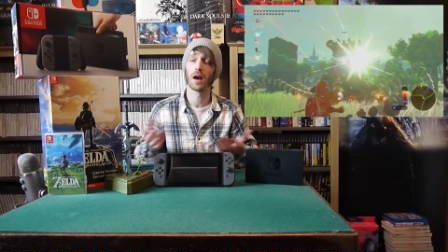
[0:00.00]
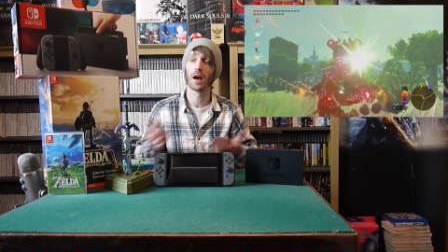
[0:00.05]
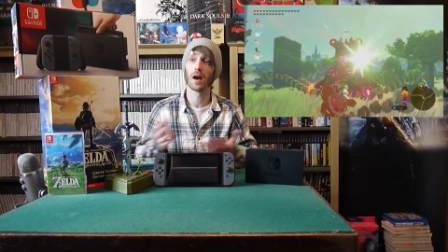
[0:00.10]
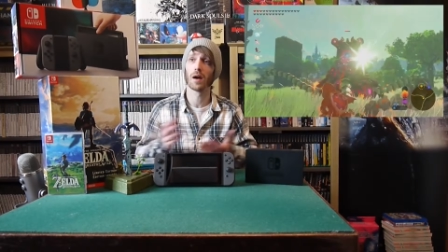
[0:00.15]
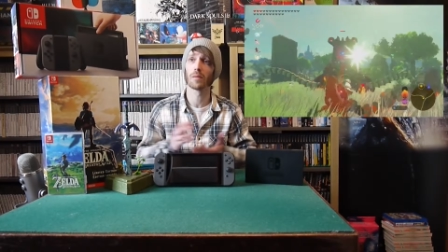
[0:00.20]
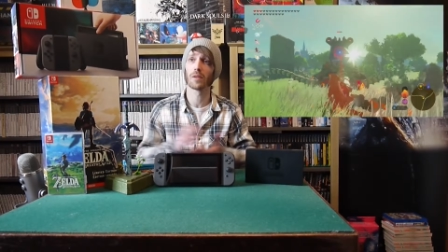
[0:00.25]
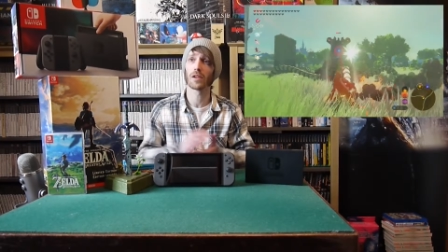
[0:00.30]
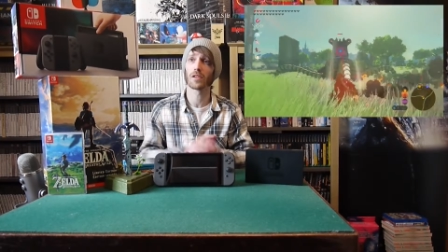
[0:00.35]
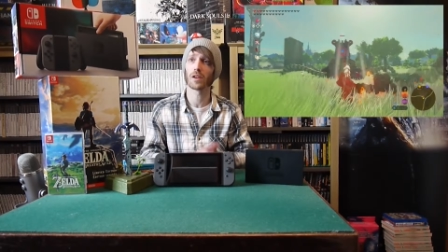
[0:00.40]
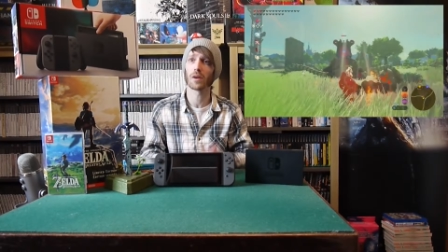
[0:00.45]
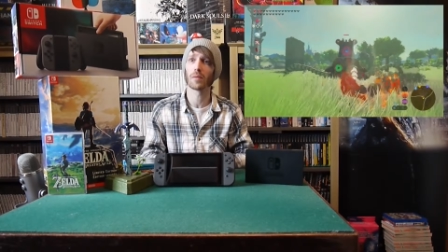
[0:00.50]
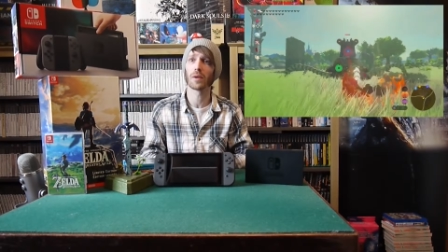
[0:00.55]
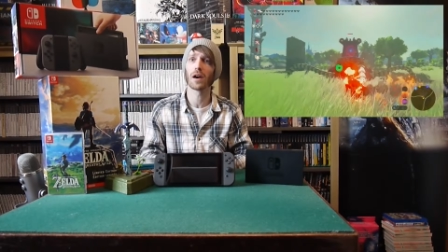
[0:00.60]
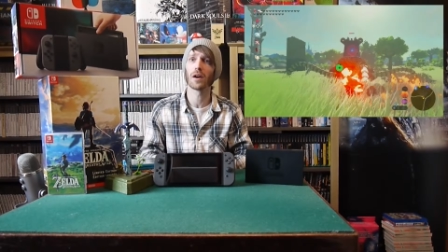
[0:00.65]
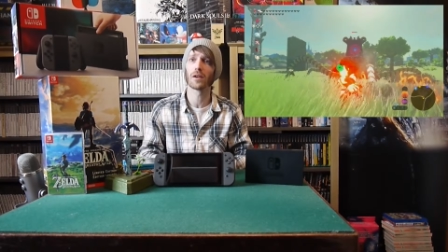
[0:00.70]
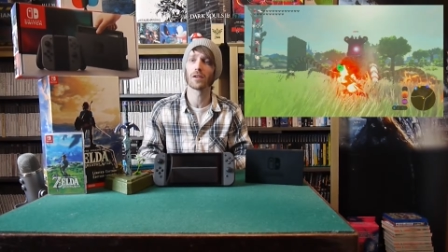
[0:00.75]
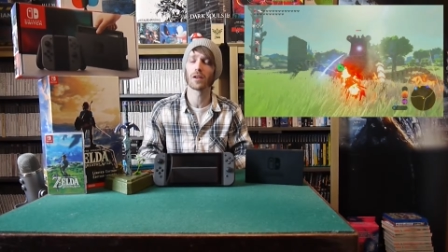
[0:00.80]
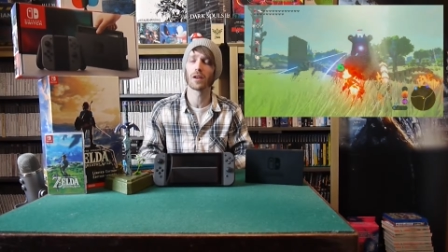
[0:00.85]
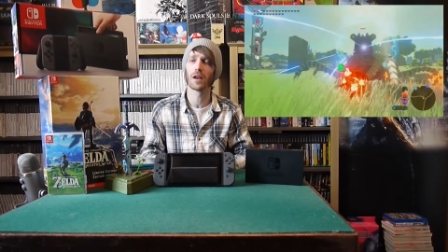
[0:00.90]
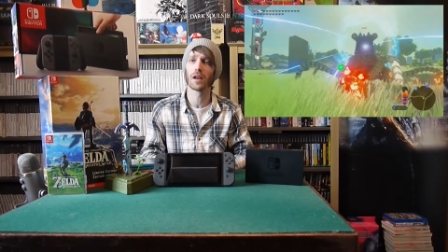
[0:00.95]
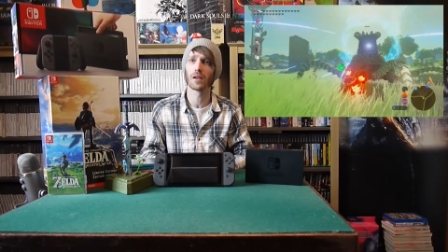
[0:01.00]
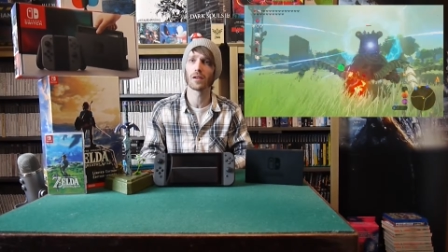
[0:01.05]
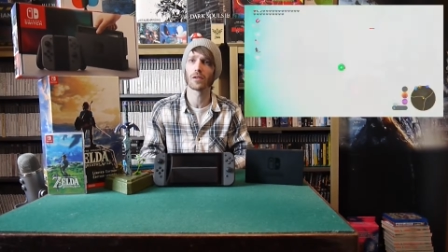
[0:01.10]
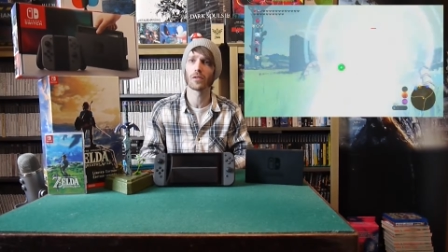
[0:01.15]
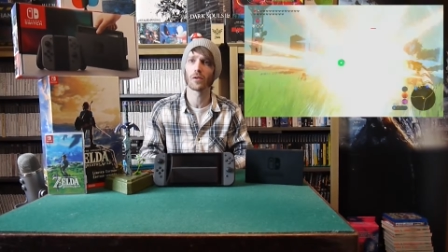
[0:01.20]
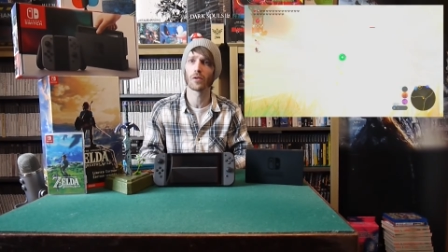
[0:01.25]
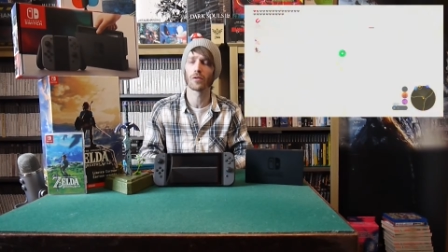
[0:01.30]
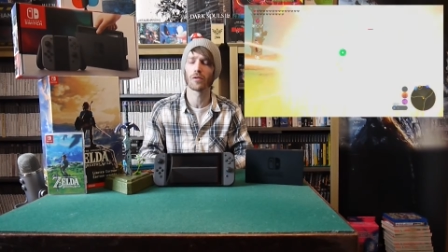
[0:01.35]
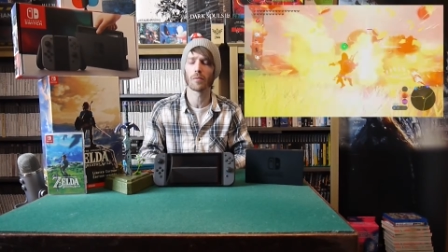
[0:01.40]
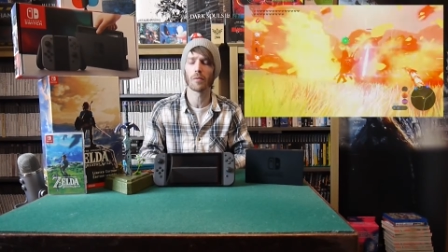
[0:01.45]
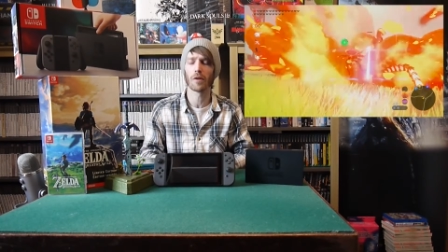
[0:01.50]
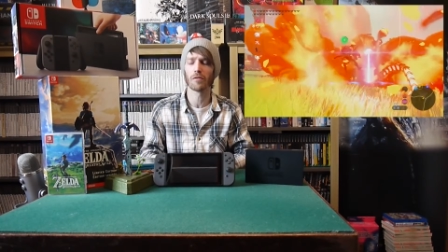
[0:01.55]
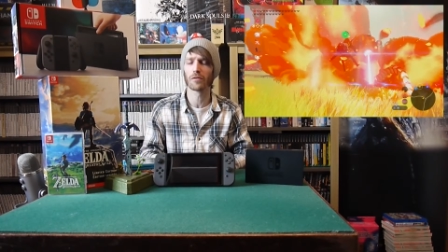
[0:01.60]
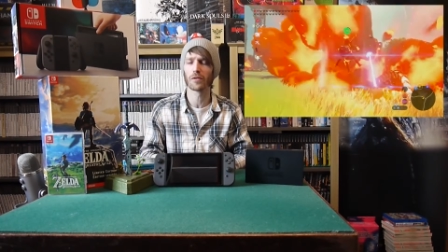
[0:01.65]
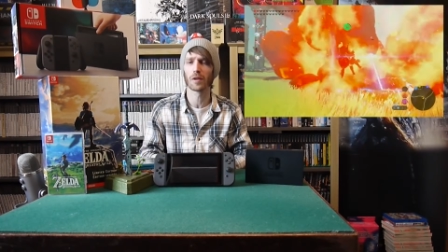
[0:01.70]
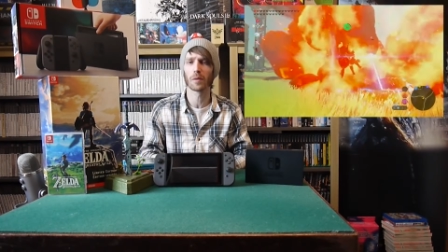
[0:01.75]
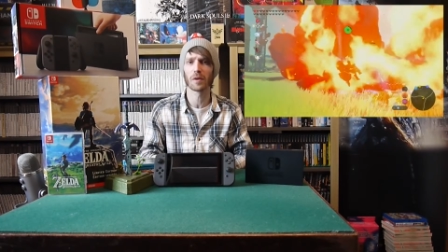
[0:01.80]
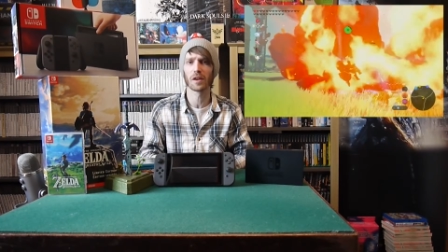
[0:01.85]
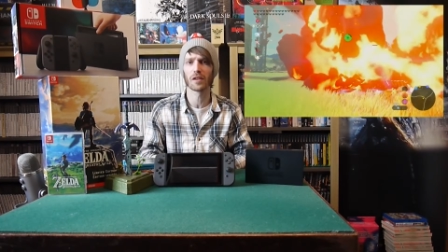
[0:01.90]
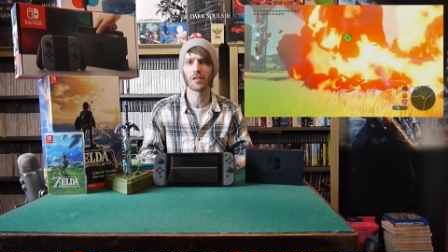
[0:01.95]
That's coming out in sort of a month
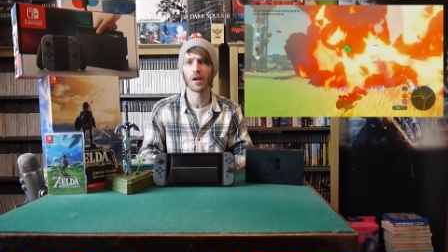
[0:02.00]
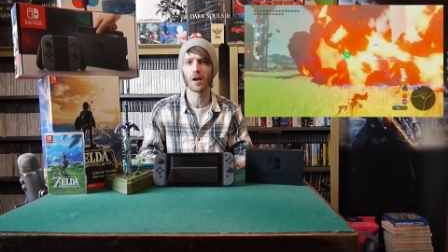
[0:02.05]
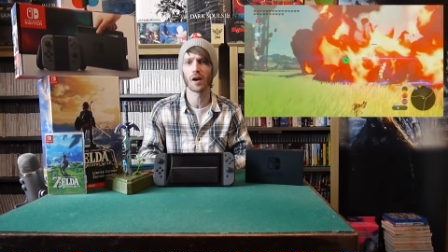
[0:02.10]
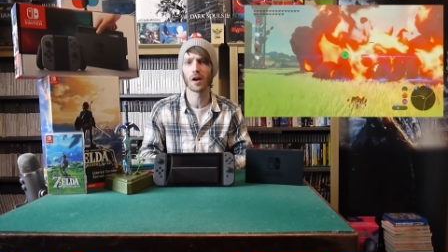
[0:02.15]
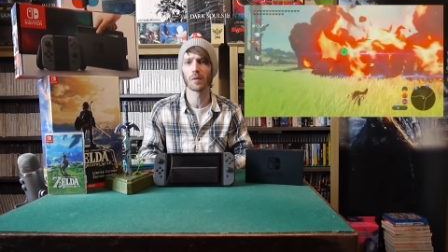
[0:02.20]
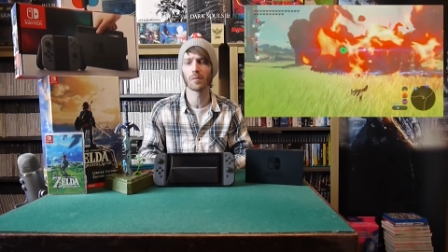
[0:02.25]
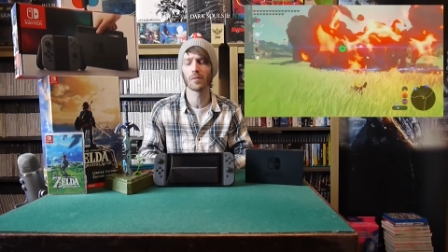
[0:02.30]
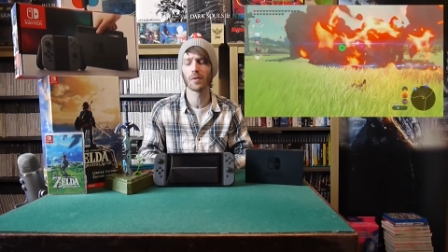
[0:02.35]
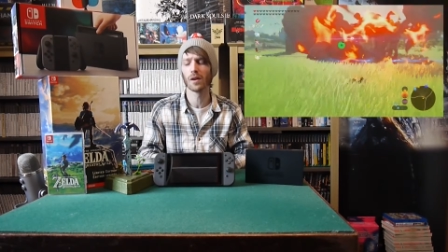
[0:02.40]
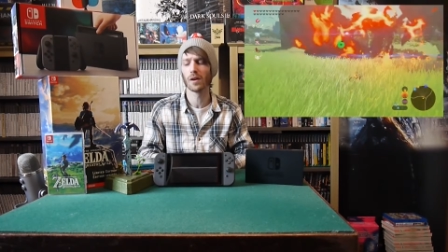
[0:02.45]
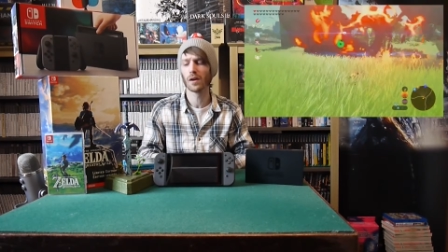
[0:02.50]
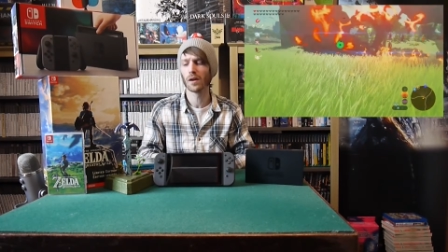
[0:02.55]
and a bit of time.